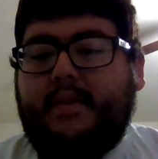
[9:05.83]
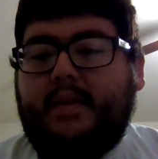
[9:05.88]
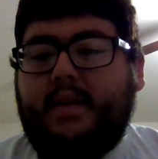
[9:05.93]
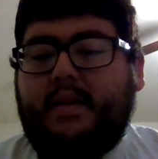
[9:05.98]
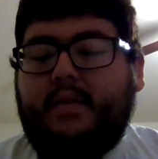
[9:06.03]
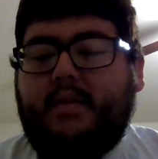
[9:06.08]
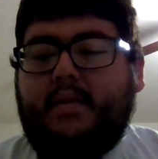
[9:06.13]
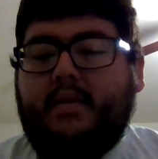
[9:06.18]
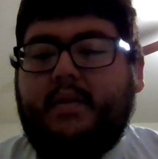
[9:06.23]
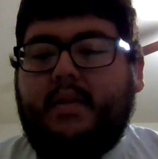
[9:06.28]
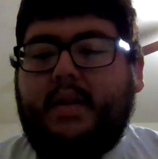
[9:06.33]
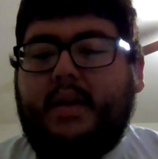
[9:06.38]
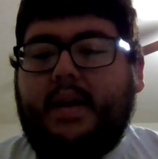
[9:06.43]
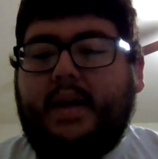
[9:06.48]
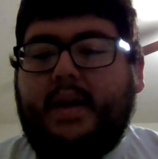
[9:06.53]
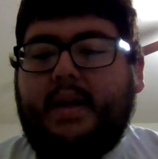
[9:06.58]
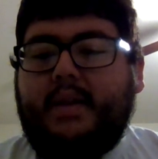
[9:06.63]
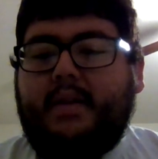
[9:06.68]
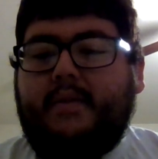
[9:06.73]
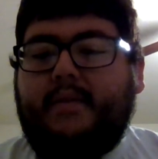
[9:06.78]
in all the
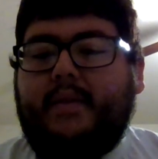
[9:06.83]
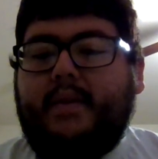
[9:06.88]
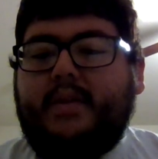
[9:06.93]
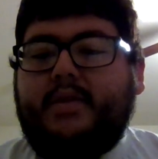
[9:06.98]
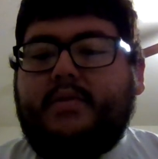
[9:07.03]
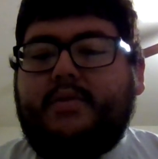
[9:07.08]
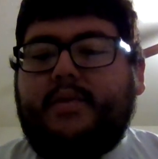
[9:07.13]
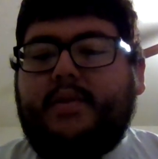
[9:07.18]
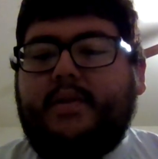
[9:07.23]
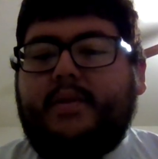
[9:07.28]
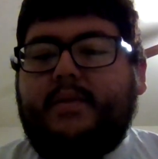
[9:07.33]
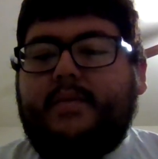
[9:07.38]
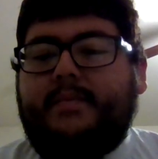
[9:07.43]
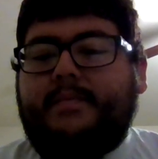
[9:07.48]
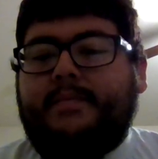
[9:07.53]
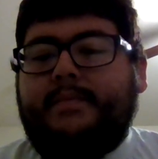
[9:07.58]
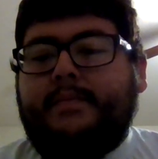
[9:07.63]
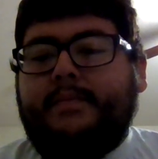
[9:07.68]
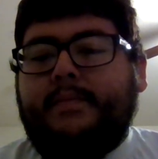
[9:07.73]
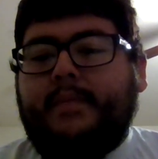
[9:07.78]
land of Israel,
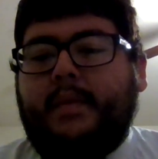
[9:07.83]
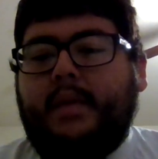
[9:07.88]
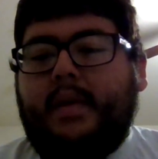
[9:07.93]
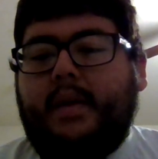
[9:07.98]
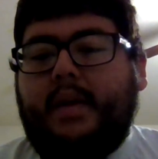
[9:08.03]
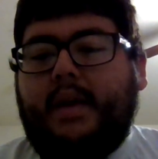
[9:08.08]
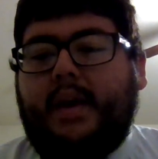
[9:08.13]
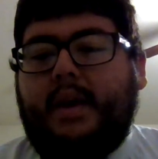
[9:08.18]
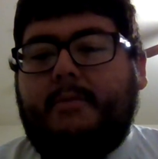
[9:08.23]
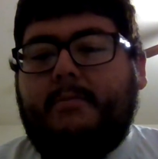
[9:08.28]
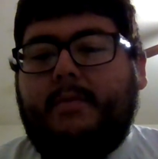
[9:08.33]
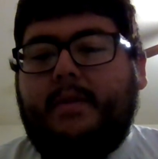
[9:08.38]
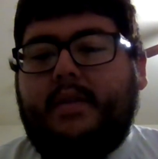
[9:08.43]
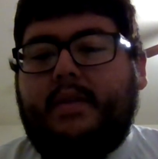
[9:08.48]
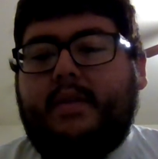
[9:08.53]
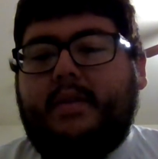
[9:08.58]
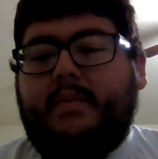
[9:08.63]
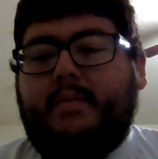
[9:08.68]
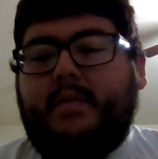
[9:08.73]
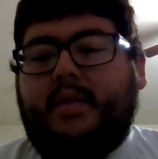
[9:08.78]
and with
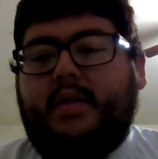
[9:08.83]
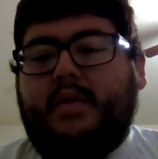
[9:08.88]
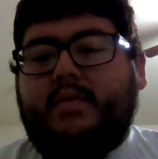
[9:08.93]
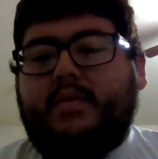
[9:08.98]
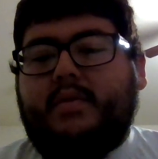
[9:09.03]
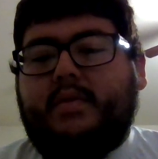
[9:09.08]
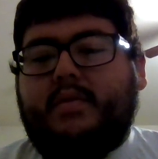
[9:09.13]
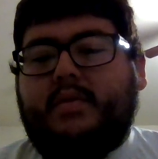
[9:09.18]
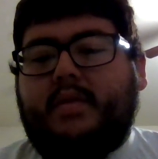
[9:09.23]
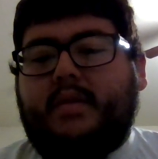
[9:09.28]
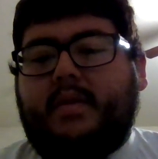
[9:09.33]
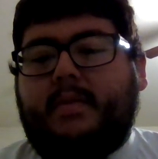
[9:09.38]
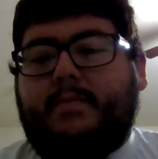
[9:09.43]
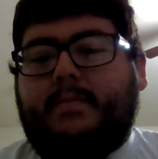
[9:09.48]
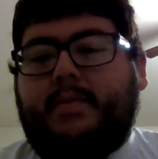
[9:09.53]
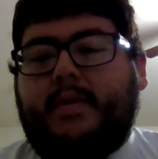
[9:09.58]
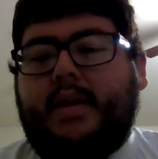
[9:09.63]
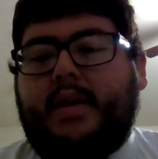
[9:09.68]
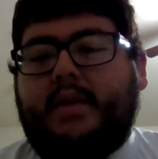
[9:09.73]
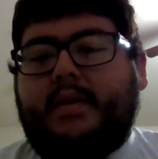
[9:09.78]
them also to the
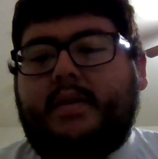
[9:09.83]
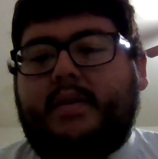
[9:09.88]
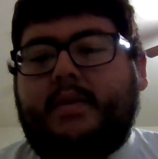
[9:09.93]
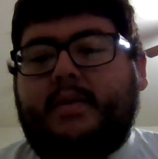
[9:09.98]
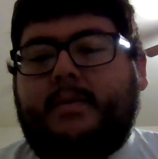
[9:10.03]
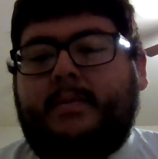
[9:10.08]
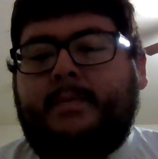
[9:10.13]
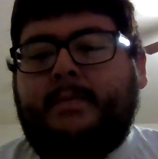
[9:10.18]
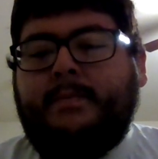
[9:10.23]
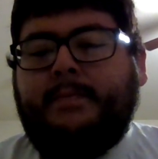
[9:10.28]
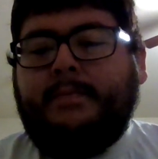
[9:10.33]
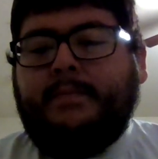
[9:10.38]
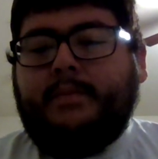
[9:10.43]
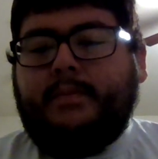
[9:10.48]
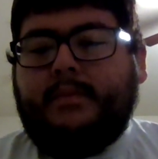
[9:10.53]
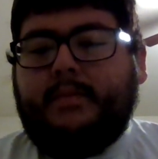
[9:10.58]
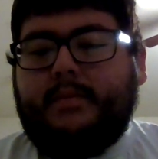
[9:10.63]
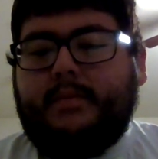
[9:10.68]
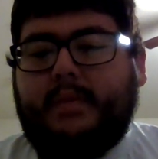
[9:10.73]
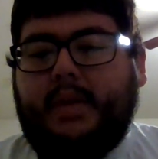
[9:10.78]
priests
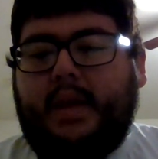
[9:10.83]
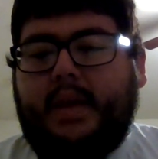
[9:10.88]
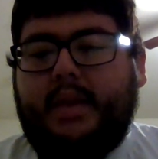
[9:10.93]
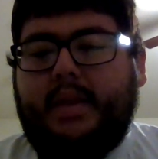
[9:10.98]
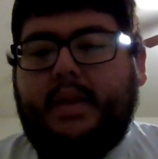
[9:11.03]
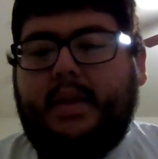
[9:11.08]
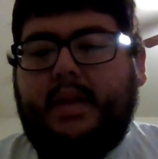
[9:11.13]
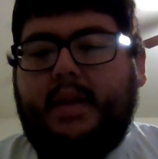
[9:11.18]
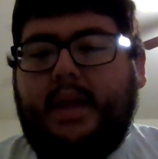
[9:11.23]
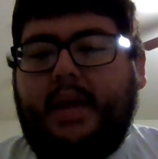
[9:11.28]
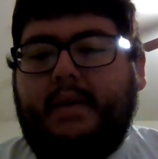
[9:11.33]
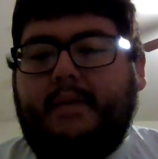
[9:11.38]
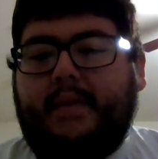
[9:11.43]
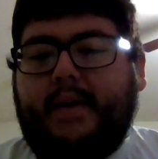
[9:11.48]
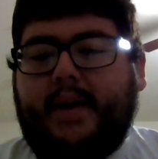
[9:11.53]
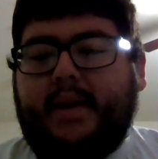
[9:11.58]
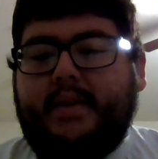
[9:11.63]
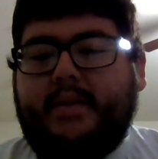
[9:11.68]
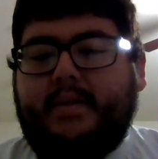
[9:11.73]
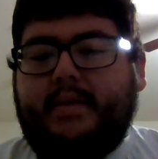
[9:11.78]
and
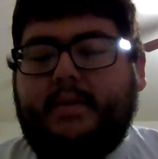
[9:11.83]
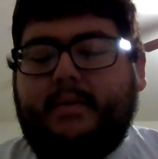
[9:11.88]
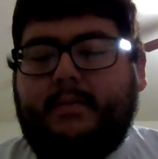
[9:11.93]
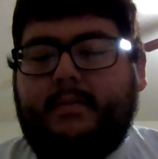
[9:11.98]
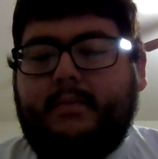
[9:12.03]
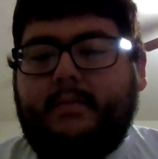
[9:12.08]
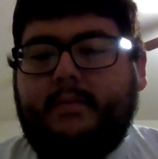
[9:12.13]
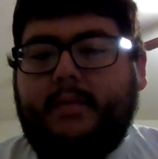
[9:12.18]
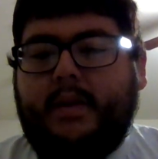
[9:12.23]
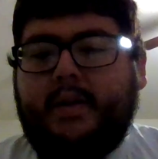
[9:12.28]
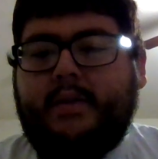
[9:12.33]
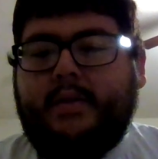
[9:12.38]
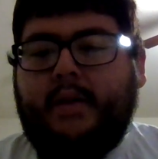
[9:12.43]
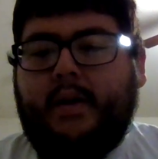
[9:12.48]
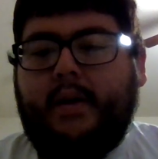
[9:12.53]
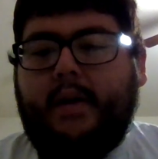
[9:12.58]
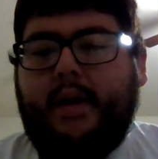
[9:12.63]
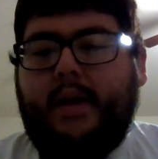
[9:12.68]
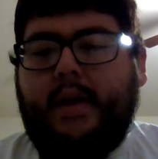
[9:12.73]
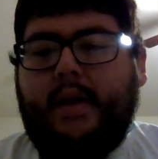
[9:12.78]
Levites, which
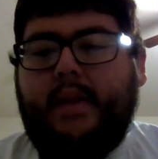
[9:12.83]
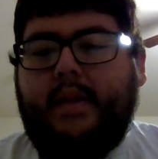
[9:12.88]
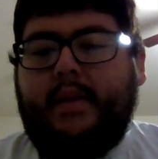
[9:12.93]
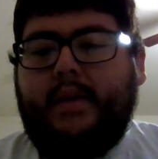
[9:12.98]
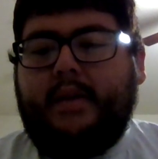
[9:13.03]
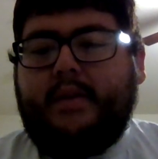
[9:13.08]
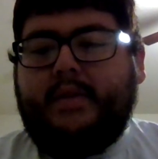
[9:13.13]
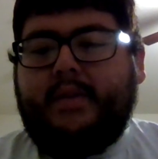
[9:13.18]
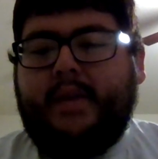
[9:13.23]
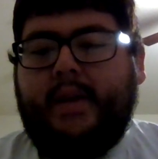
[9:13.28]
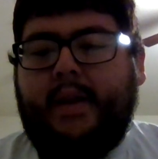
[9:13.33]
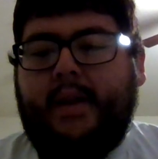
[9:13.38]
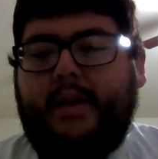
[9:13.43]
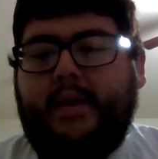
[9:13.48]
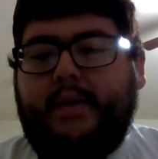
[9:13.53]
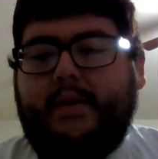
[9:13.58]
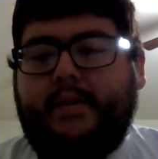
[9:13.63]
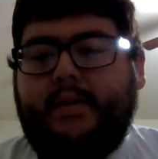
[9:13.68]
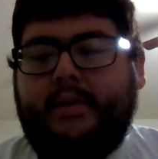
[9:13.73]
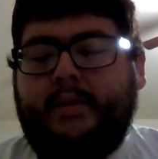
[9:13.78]
are in their
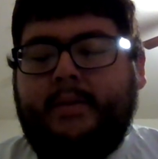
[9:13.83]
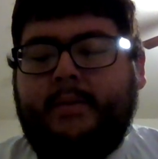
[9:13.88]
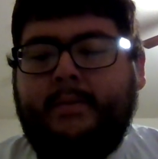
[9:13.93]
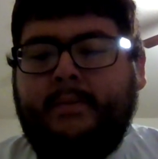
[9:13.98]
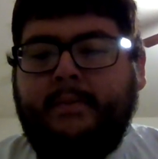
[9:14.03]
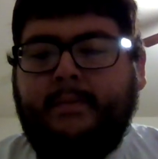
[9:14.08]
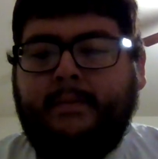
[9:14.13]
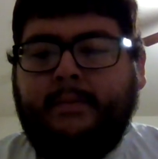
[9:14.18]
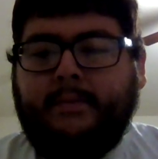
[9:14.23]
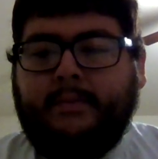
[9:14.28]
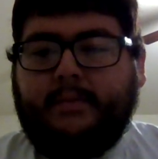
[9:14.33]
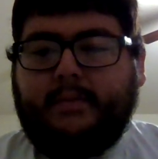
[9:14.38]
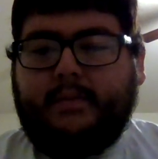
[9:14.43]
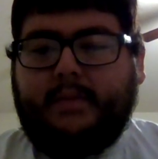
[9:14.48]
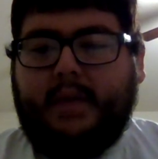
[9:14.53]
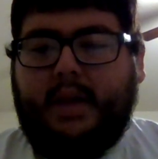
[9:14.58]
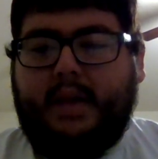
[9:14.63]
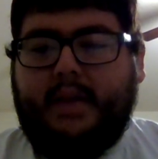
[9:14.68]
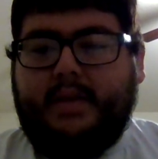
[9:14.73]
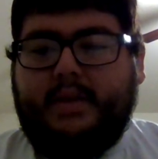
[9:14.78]
cities
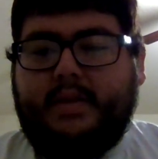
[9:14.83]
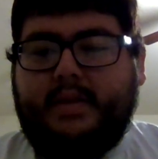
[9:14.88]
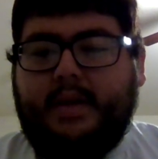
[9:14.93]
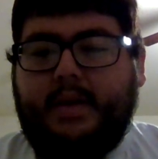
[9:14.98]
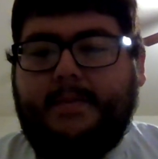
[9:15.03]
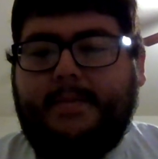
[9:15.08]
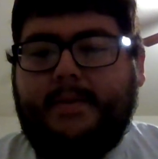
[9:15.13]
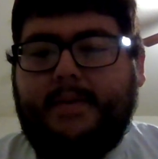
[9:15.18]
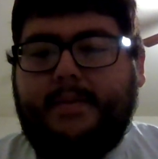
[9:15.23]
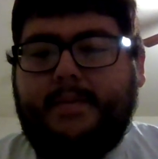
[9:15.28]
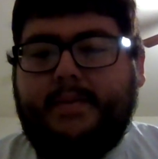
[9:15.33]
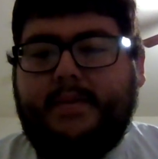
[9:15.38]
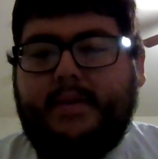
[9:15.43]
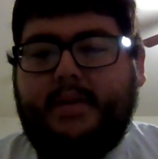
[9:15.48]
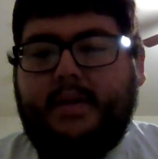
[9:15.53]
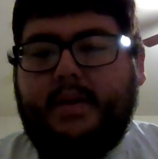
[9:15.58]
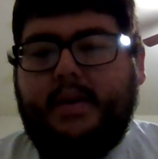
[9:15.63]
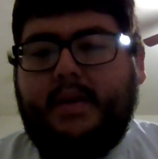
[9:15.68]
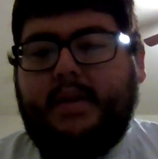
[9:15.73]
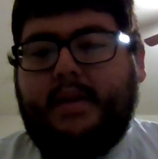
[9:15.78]
and suburbs,
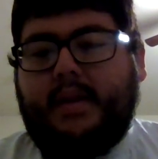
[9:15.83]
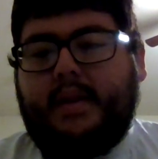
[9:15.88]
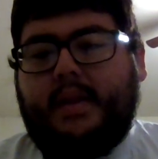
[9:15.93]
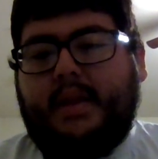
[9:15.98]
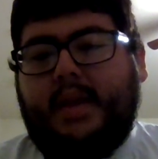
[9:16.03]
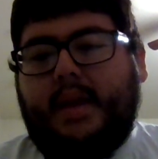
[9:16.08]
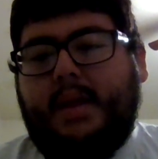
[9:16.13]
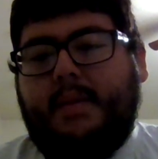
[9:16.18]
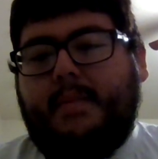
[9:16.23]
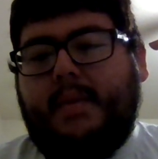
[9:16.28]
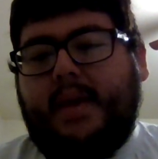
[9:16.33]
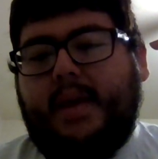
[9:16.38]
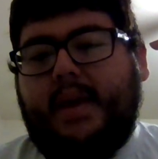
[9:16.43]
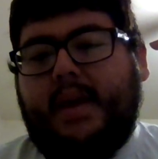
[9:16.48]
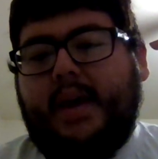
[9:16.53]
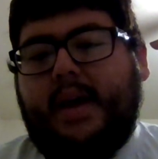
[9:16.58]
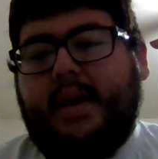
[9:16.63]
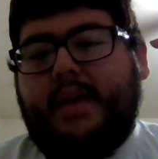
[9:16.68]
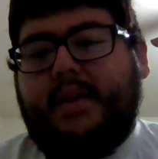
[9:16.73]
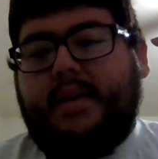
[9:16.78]
that they may
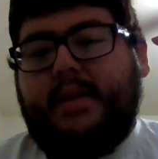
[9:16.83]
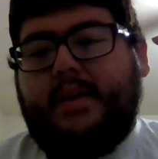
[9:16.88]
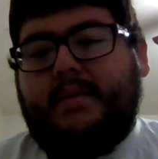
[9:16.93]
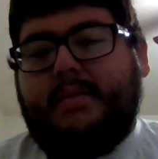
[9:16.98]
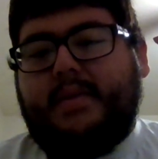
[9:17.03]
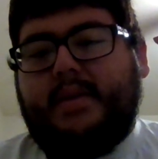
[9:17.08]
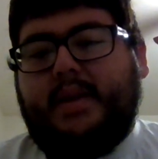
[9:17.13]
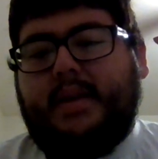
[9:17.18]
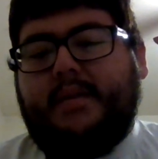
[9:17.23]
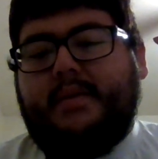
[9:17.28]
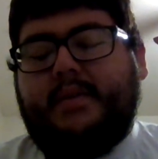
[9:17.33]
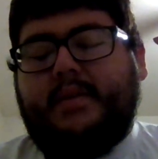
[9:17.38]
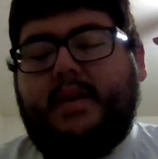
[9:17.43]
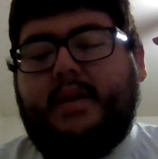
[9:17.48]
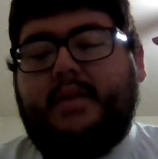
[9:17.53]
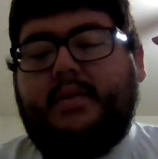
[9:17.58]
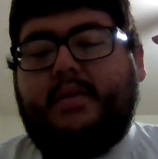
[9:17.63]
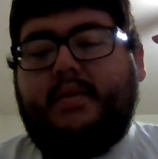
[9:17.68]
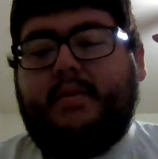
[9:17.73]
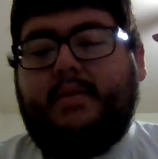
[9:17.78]
gather themselves
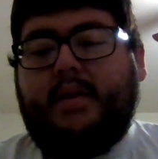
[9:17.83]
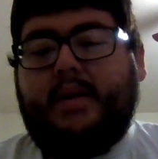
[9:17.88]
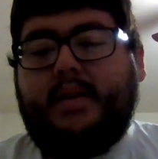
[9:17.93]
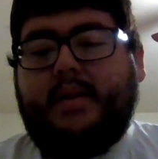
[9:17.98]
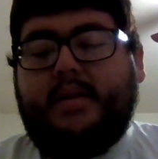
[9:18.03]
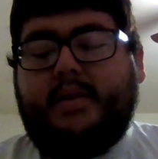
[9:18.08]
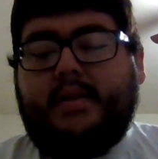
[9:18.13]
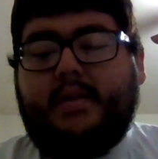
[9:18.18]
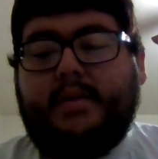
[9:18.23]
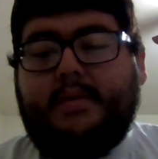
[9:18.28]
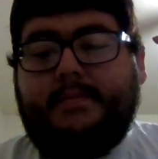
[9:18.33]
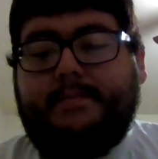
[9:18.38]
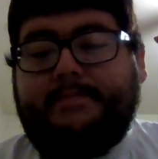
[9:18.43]
unto us.